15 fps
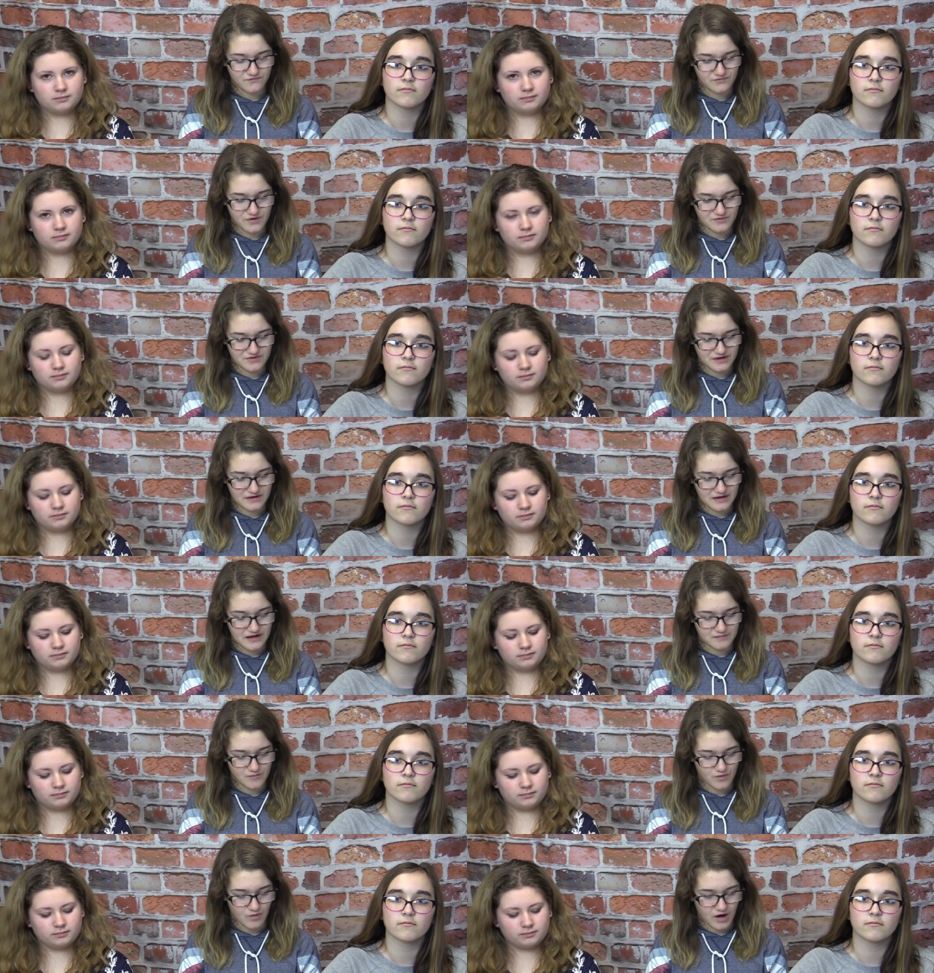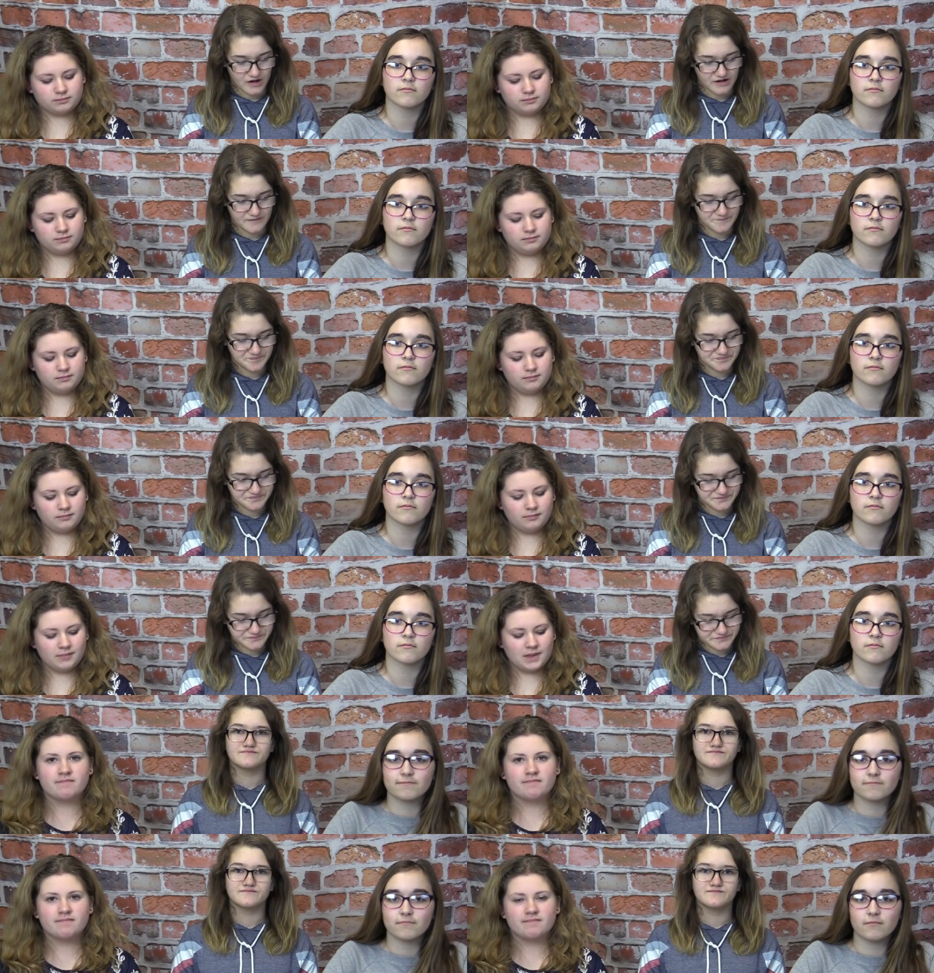Speaker 1: Frozen, and Moana.
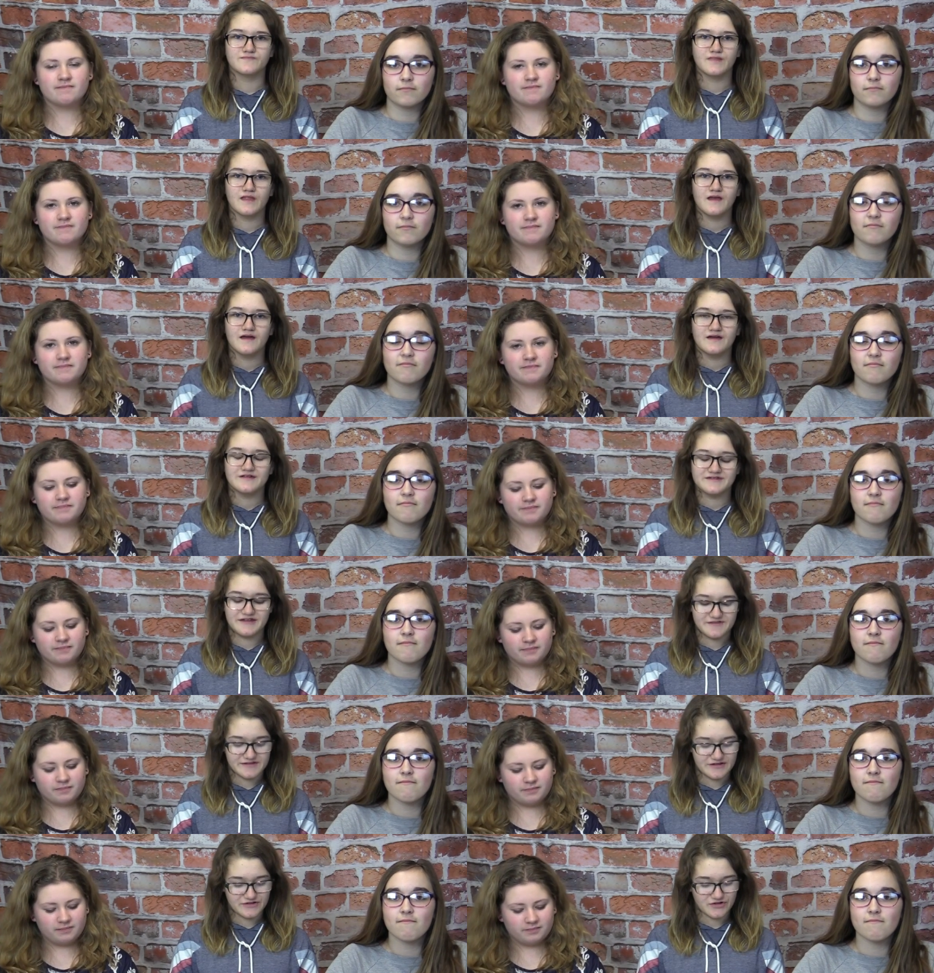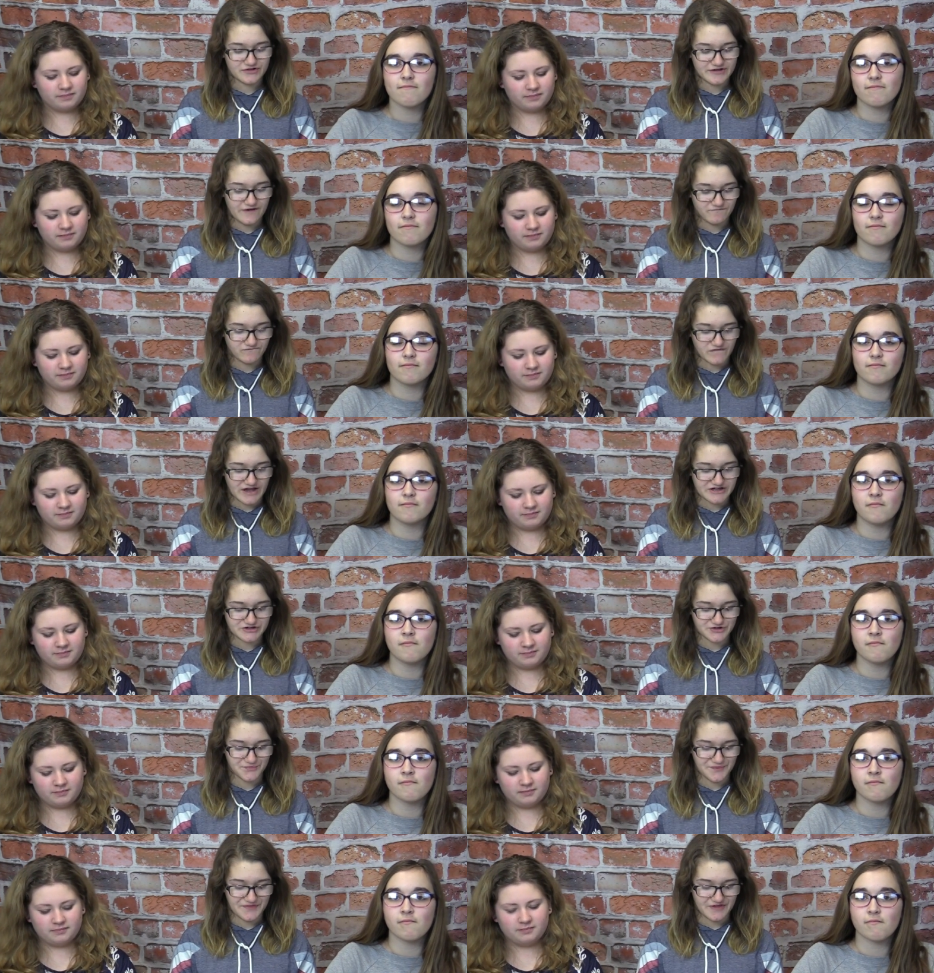Disney took down
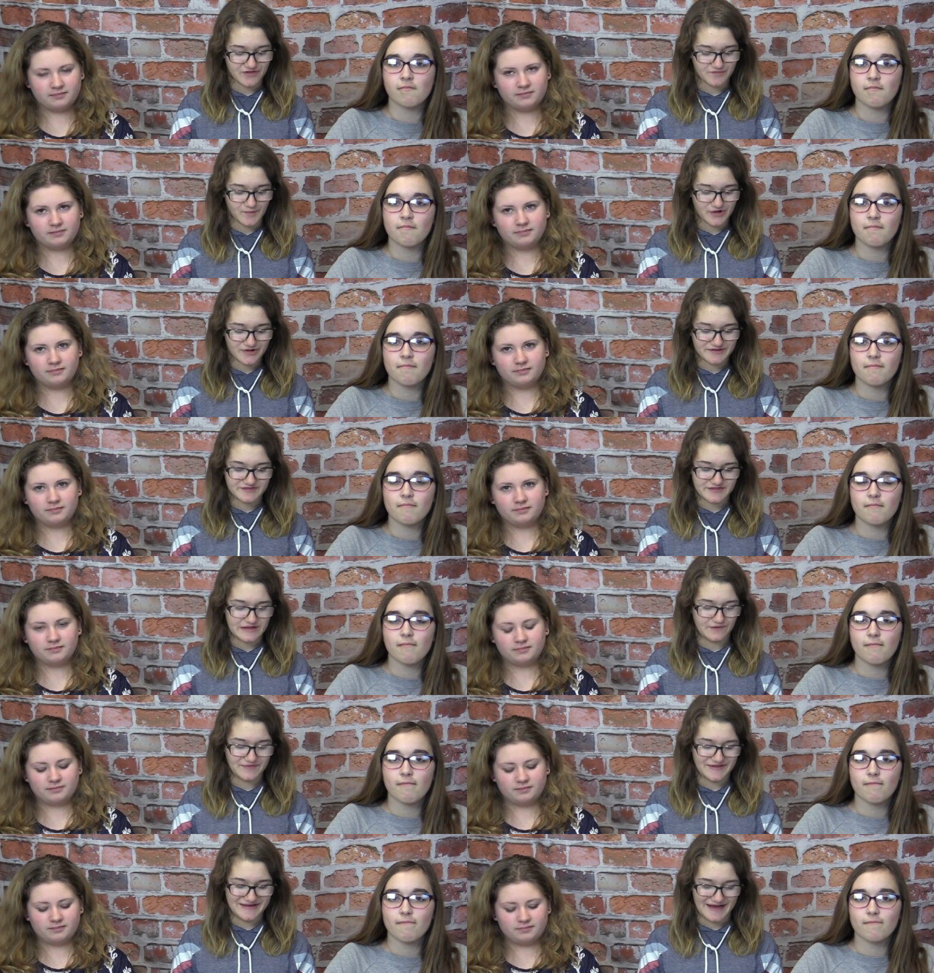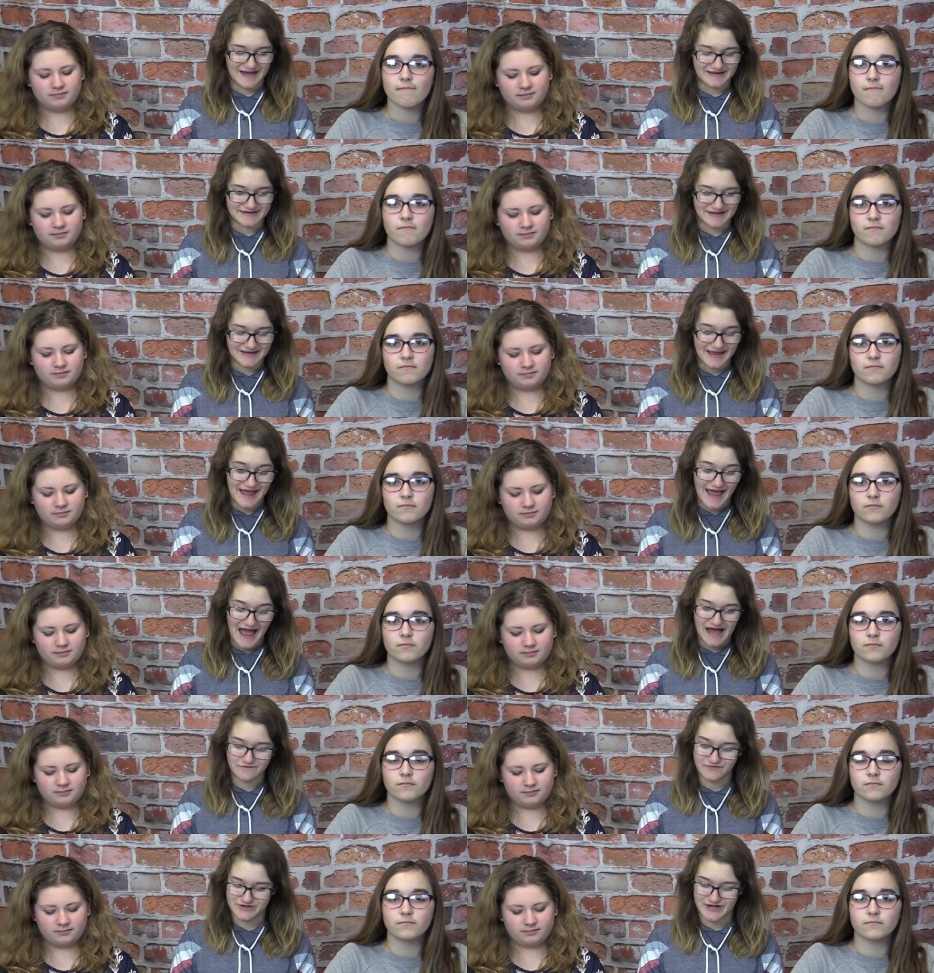Fleischer with a smart and stealthy tactic,
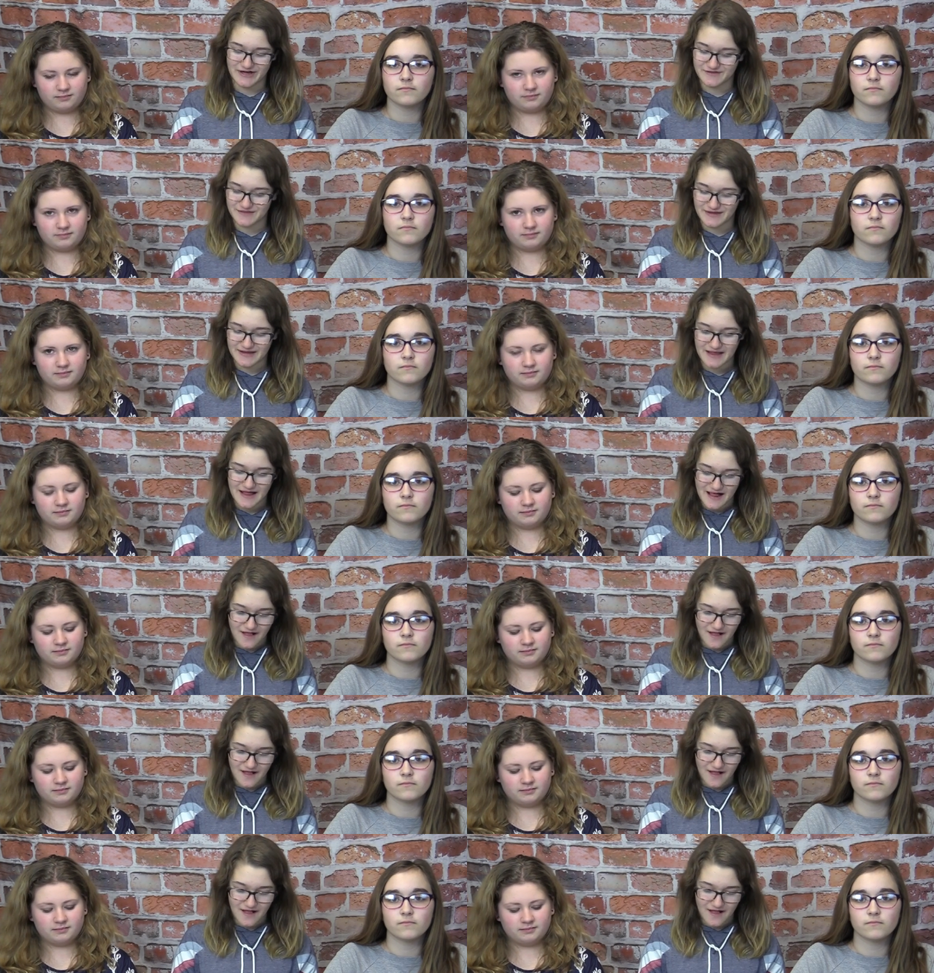advertising.